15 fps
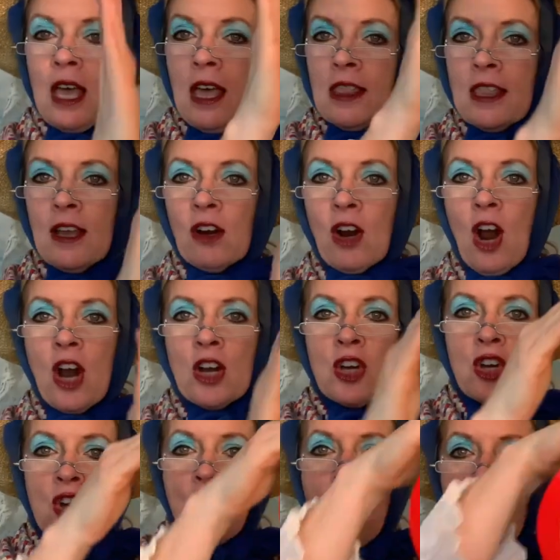and there are
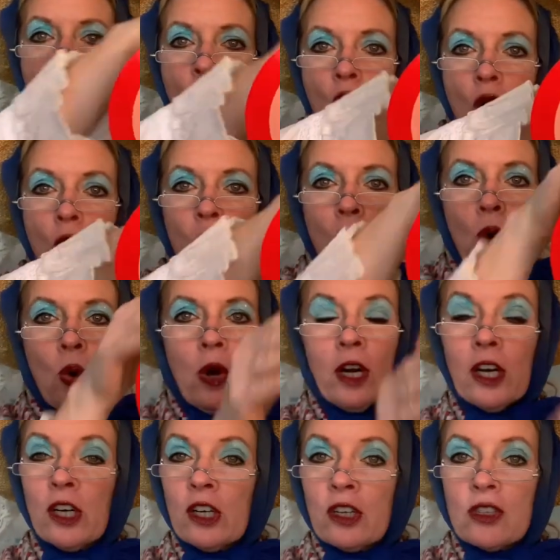no
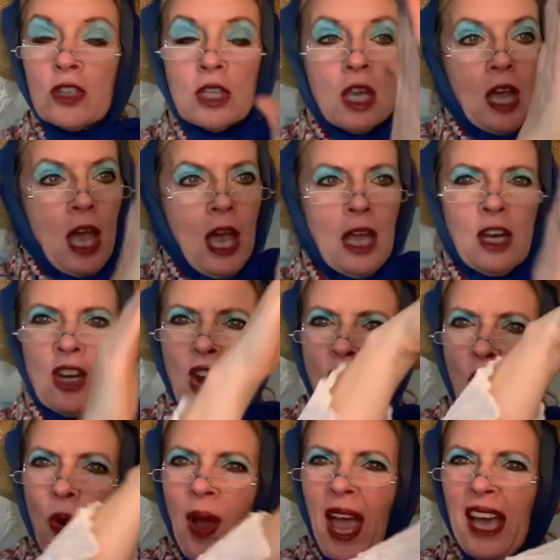corners and
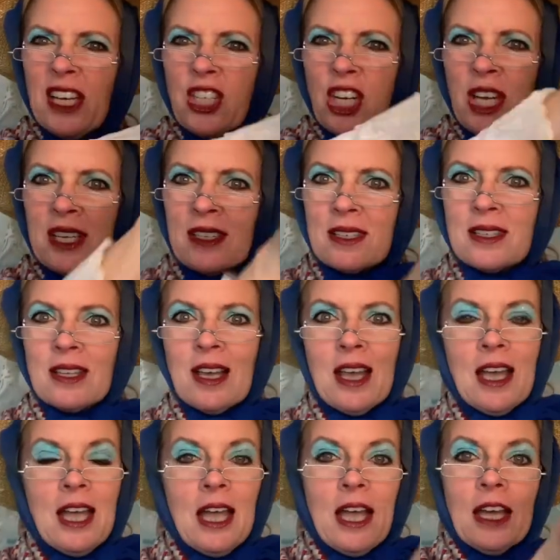no edges.
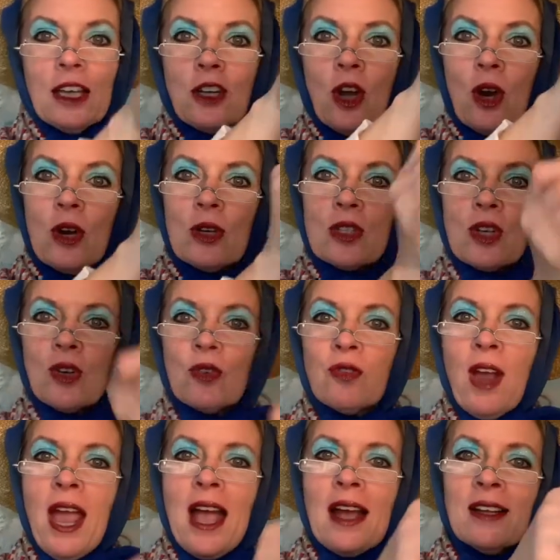It goes
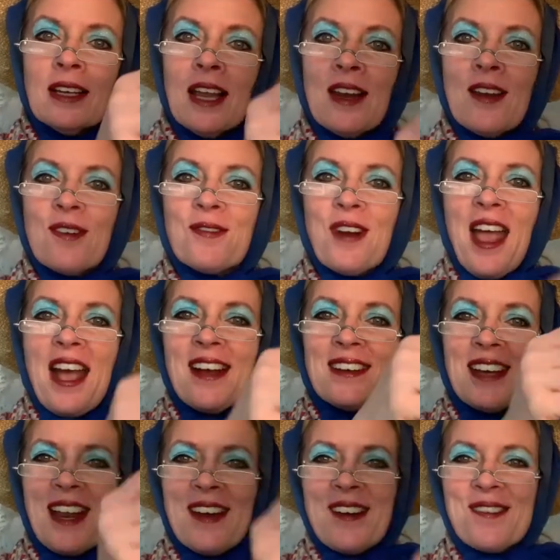around and around
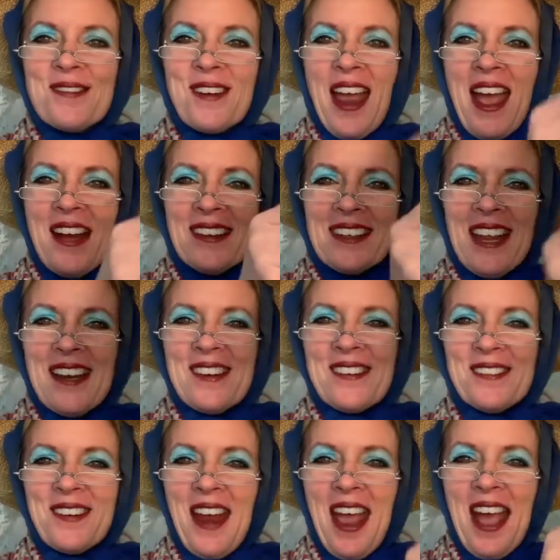and around and
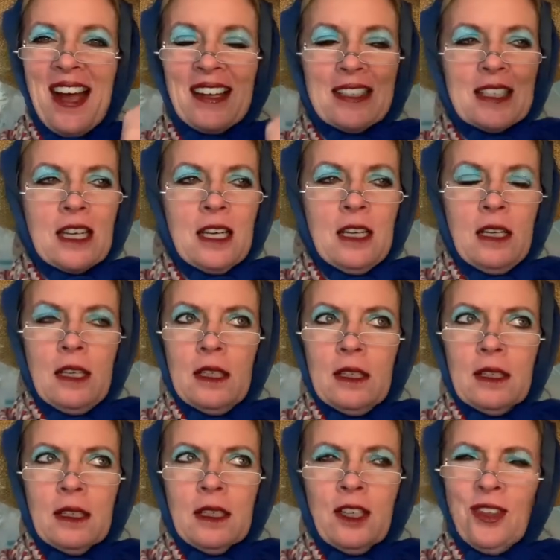around.
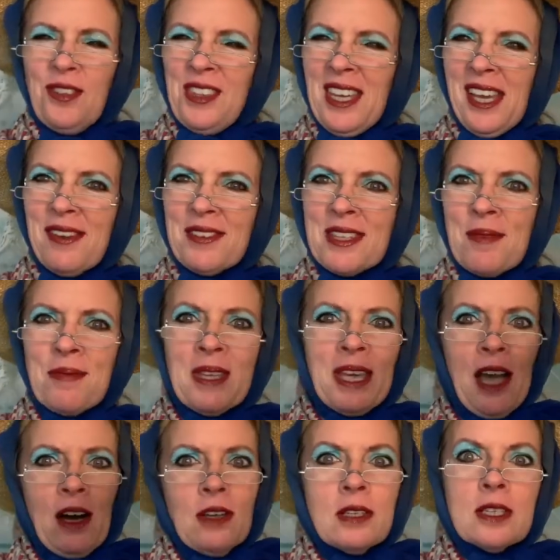Can you think of something
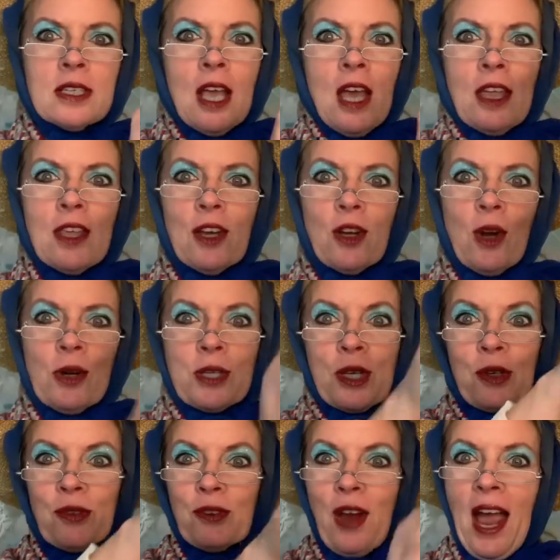else that goes
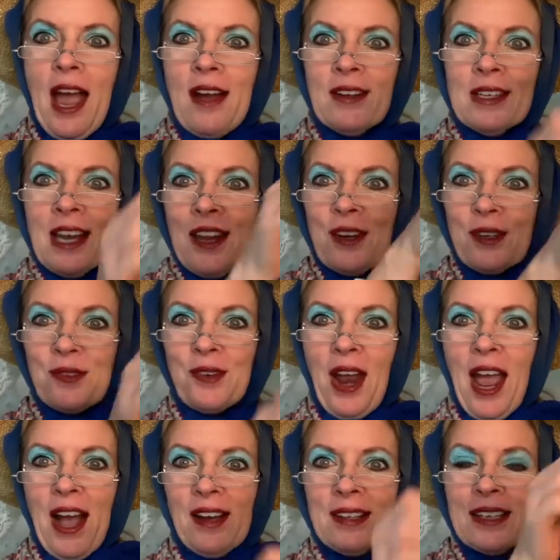around and
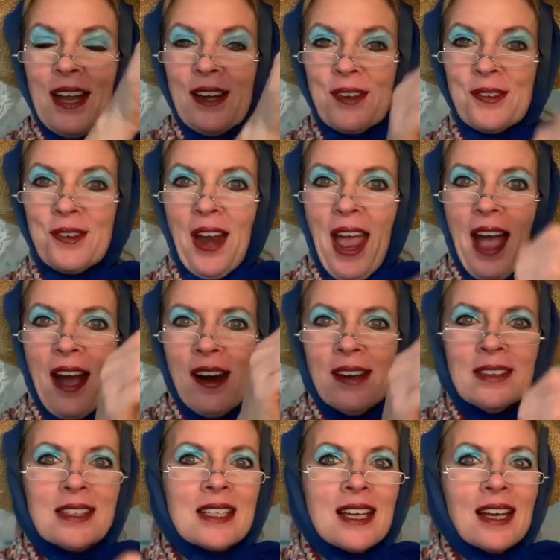around and around?